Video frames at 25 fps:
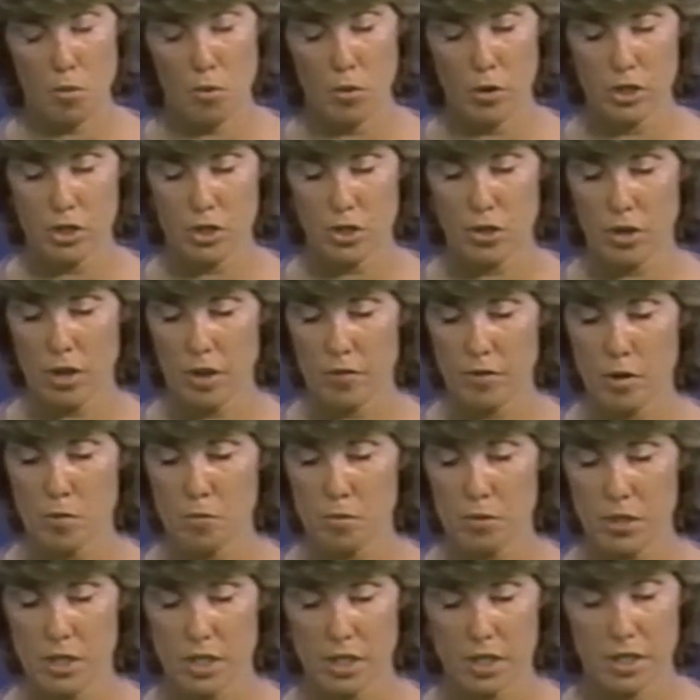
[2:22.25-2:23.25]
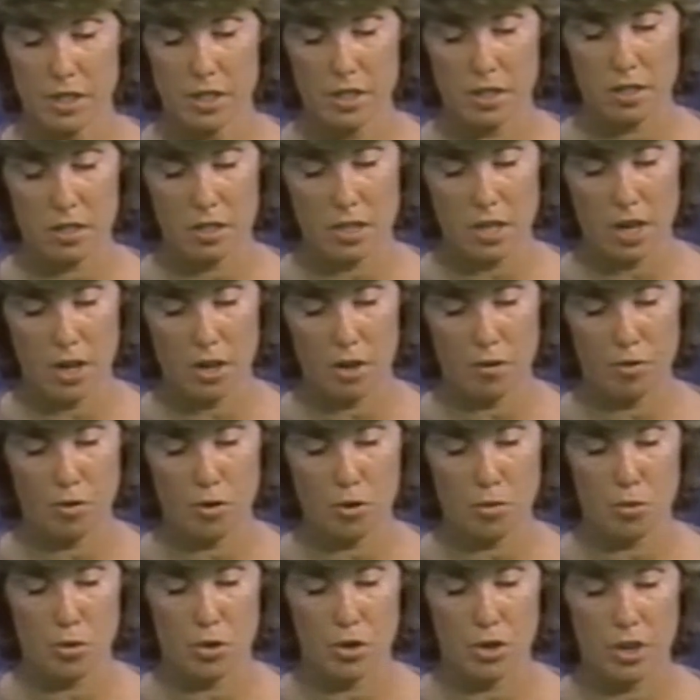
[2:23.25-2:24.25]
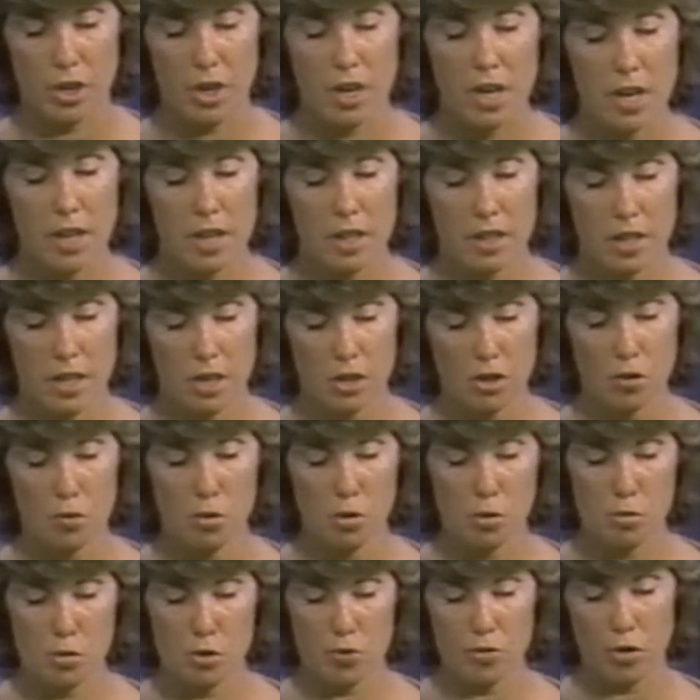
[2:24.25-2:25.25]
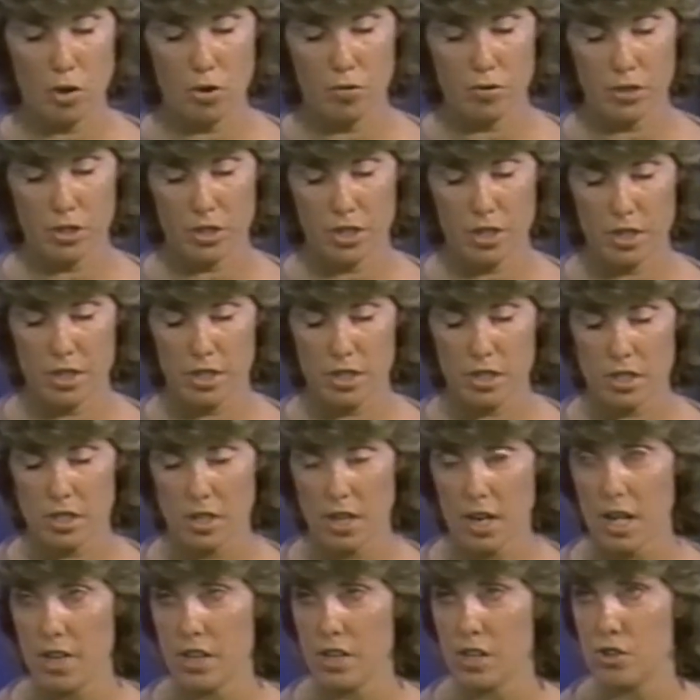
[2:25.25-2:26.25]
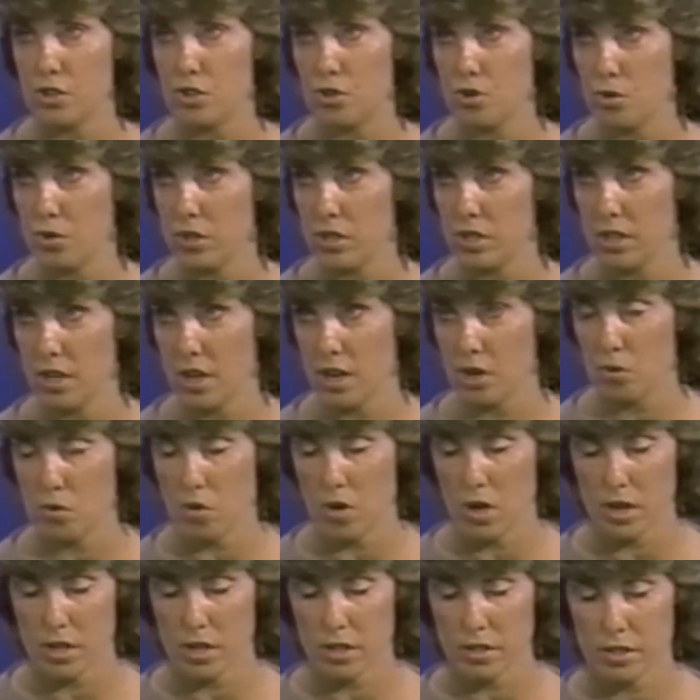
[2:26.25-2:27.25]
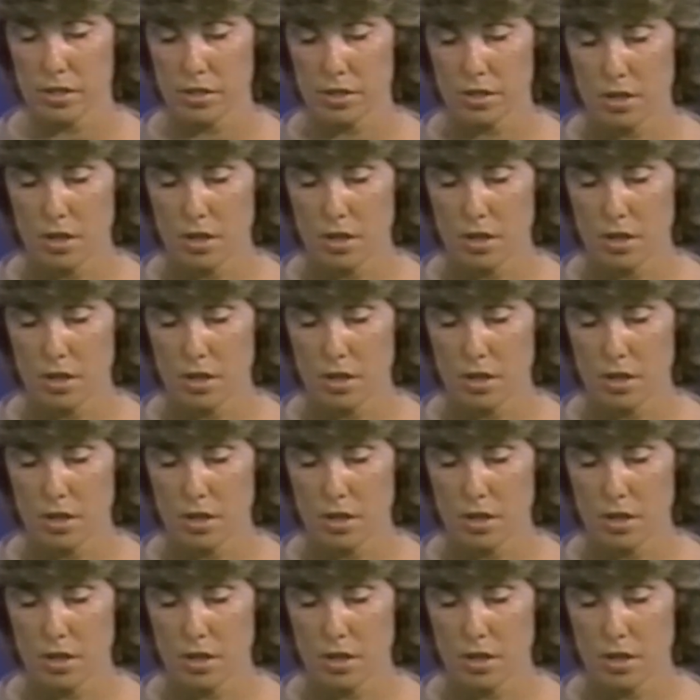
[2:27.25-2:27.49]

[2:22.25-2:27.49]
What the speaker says: Once you have completed this side of your work, then you will move over to this side and do it likewise.